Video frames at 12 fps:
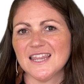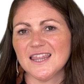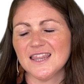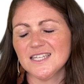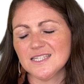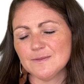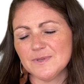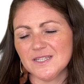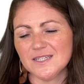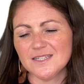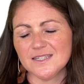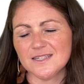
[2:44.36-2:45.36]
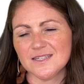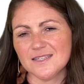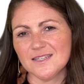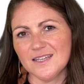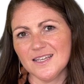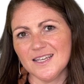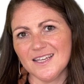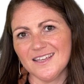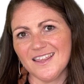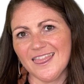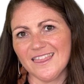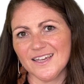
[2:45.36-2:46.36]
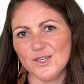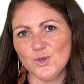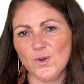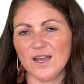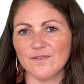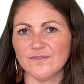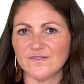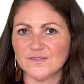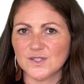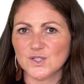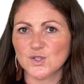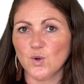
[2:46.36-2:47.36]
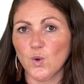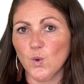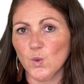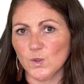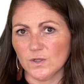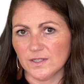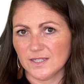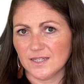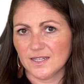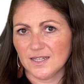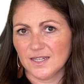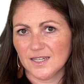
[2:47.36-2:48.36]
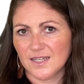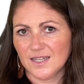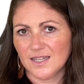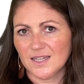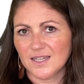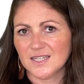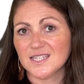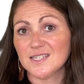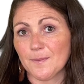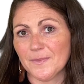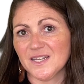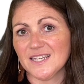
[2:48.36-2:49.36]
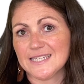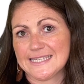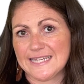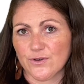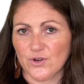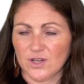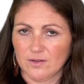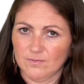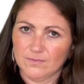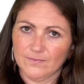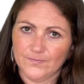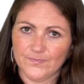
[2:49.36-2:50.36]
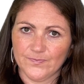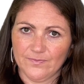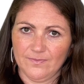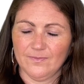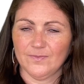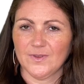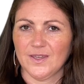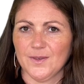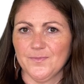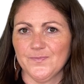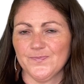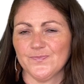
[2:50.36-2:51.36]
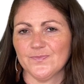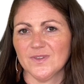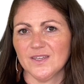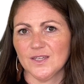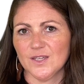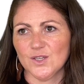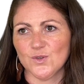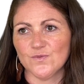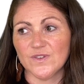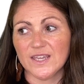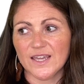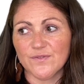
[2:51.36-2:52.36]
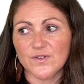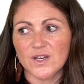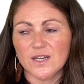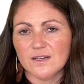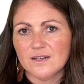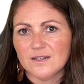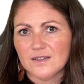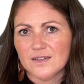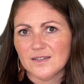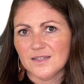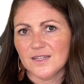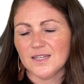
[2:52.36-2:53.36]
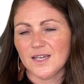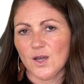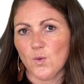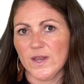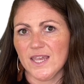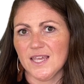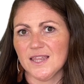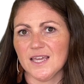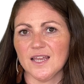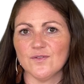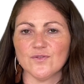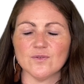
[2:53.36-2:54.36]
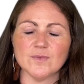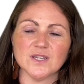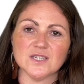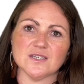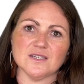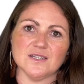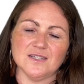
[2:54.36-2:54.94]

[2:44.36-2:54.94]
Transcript: This means that you have told somebody a secret. Okay? You've given away the information.